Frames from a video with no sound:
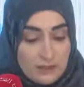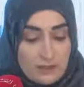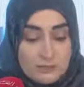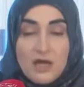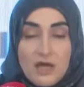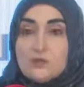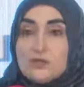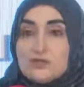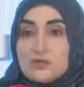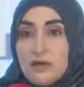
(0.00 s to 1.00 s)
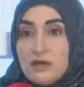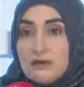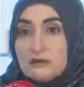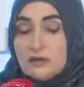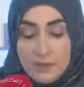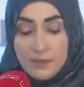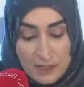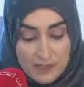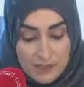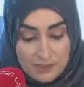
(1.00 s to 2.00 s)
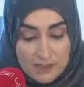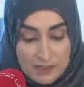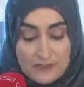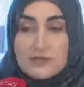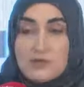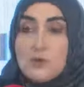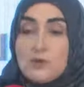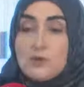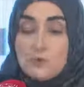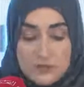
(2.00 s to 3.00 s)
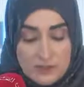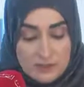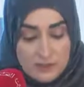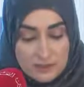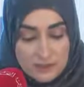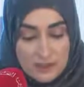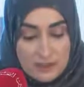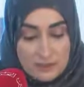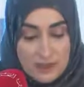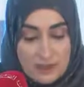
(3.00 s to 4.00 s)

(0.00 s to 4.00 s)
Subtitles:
all the guidelines that are related to our